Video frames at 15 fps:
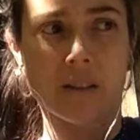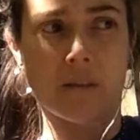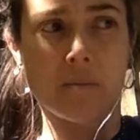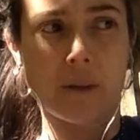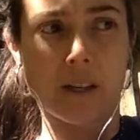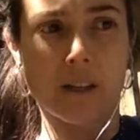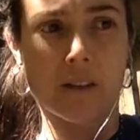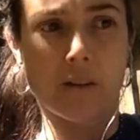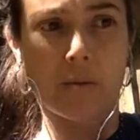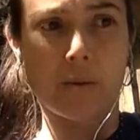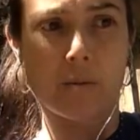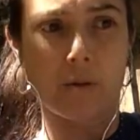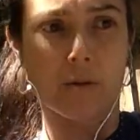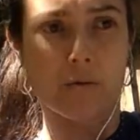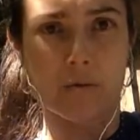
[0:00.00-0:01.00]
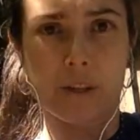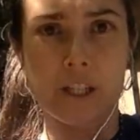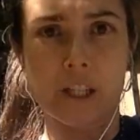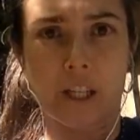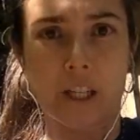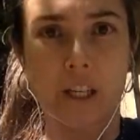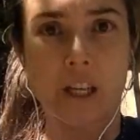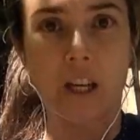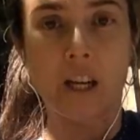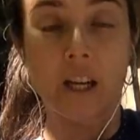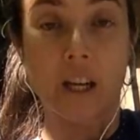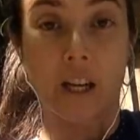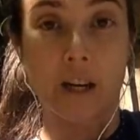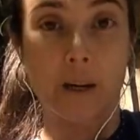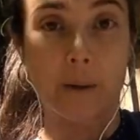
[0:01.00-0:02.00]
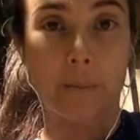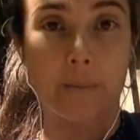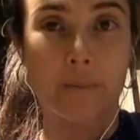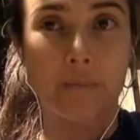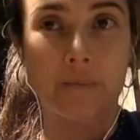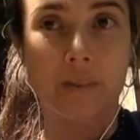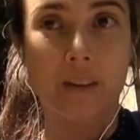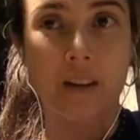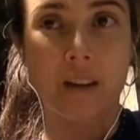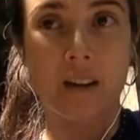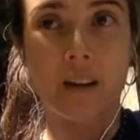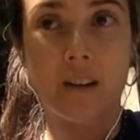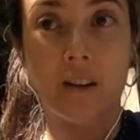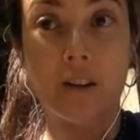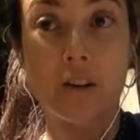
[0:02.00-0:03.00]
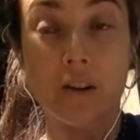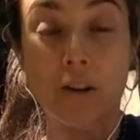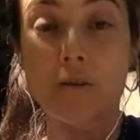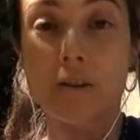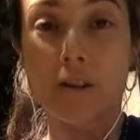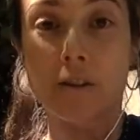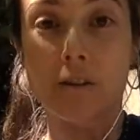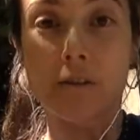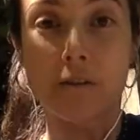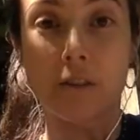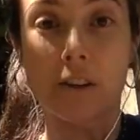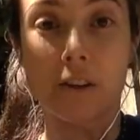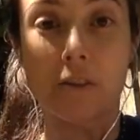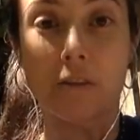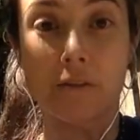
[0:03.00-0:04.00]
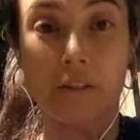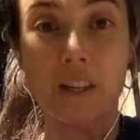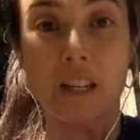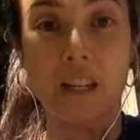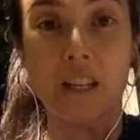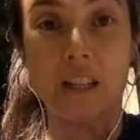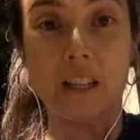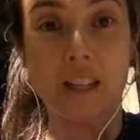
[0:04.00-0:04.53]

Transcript: and be a little bit more rigid. And the nerves in your feet